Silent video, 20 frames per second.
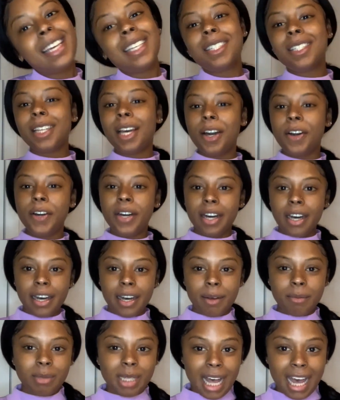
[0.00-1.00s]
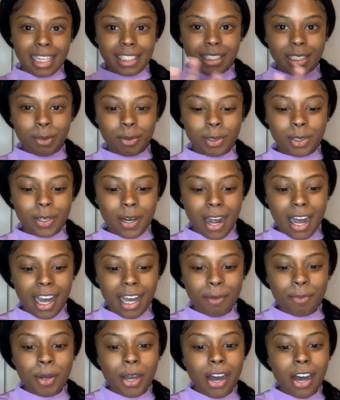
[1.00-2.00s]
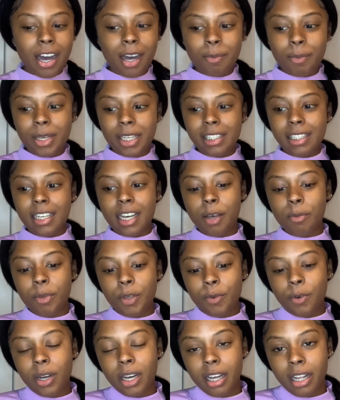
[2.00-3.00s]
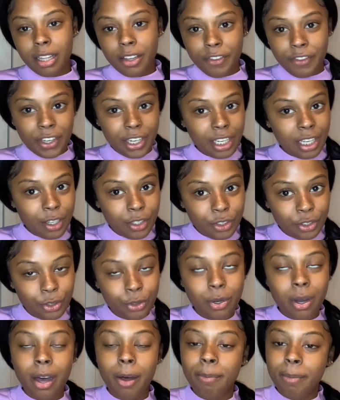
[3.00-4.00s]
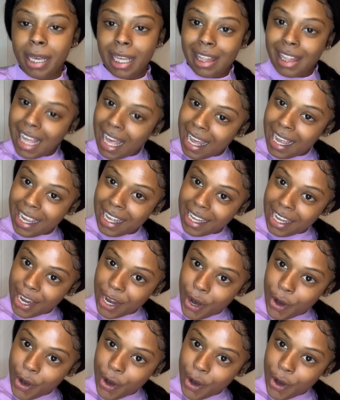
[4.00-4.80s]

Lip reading: So like, subscribe, comment, tell me what other videos you all may like,